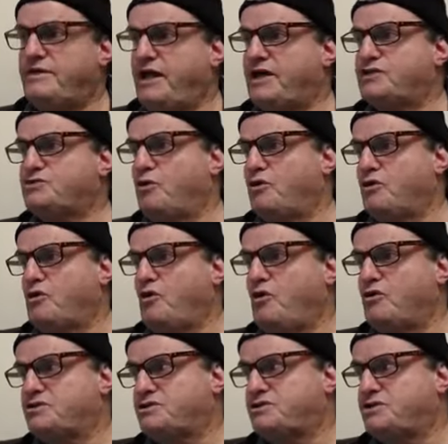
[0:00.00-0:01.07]
That's what
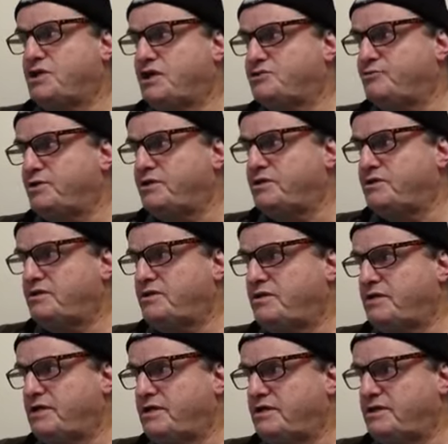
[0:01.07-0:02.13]
God's judgment
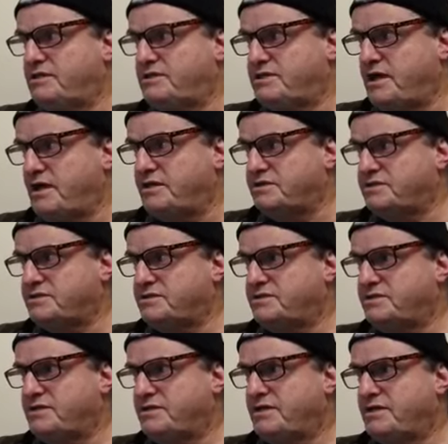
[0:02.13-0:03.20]
does.
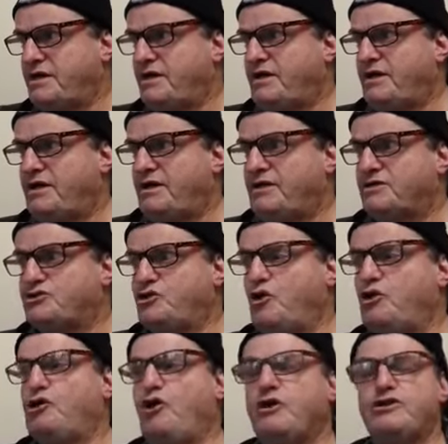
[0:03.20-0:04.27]
It's
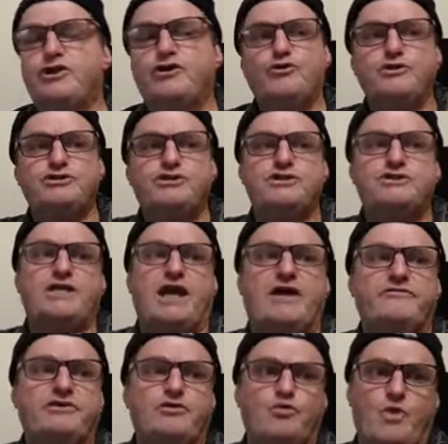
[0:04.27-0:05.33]
not like the Christians are
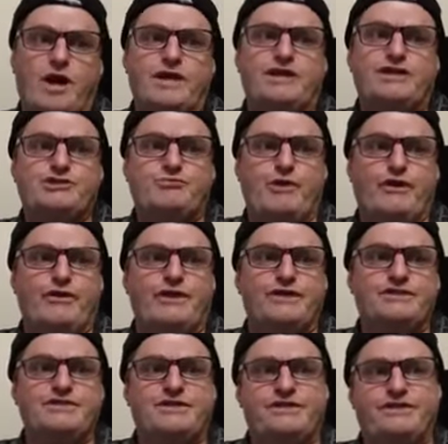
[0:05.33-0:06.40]
having one
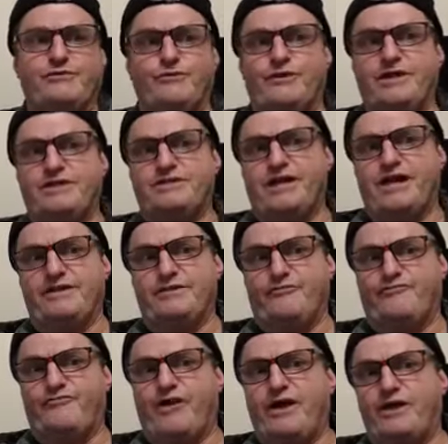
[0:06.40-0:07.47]
experience and the rest and
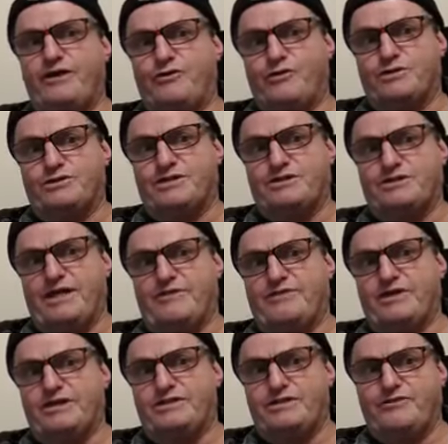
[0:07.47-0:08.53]
the fake Christians
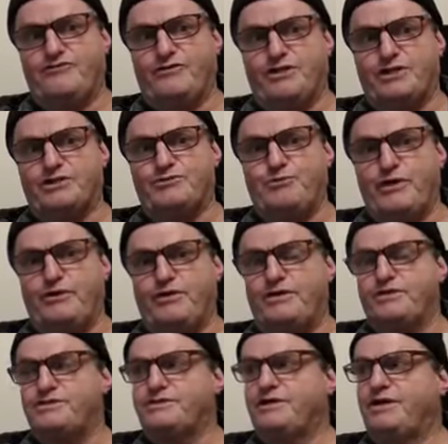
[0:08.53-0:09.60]
having a different
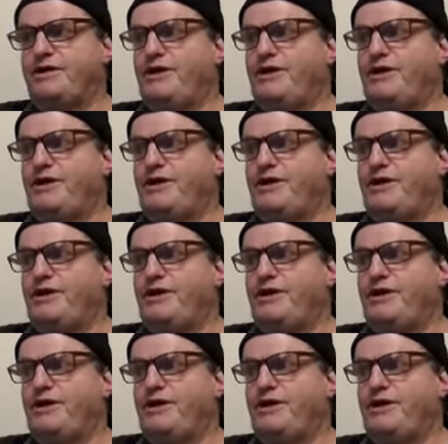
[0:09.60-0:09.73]
experience.